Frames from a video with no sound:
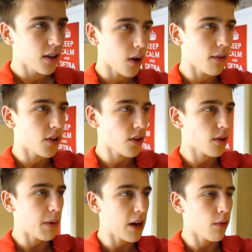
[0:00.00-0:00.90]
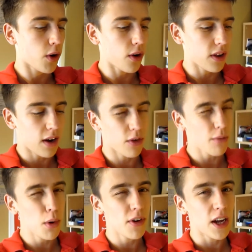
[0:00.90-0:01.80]
I've just been recording that. I've got to
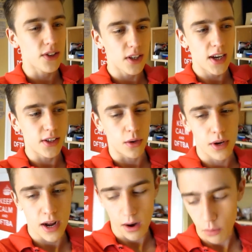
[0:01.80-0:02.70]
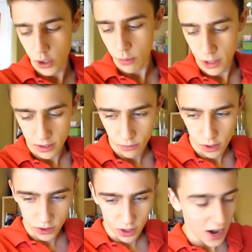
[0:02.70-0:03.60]
move it downstairs though now, which means I've got
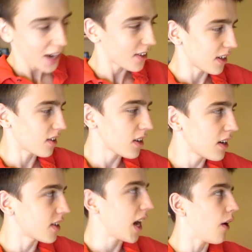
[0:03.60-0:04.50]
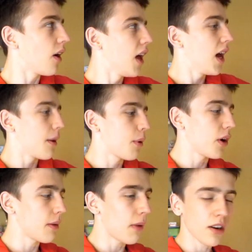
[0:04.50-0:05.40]
to start acting scenes out and
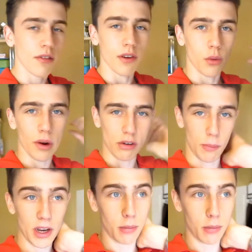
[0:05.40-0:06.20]
putting the microphone where it will pick